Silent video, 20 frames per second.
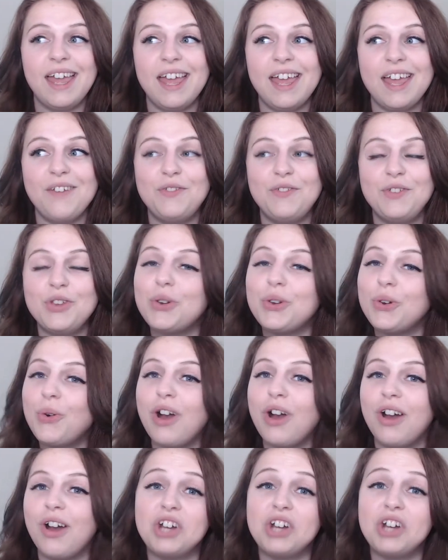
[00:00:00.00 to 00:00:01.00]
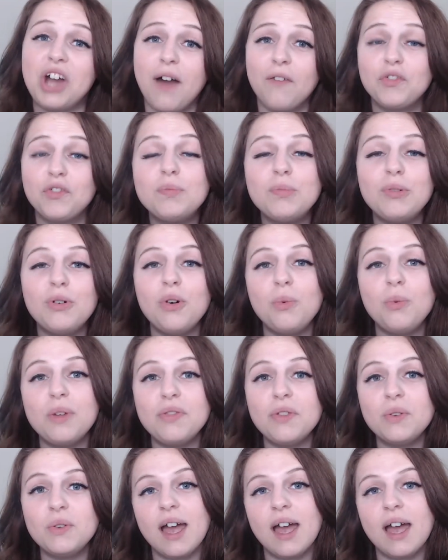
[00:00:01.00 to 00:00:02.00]
if you are uncomfortable with
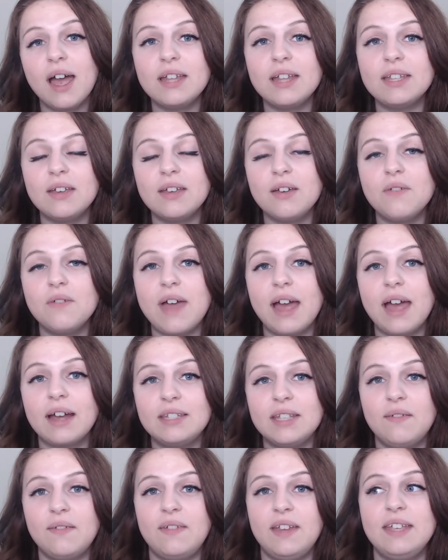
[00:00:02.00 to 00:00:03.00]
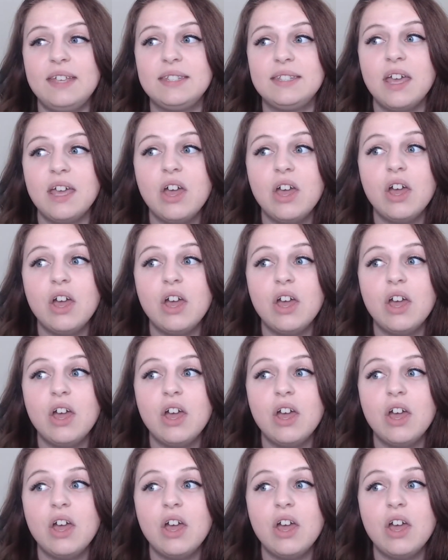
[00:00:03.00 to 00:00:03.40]
those kinds of activities,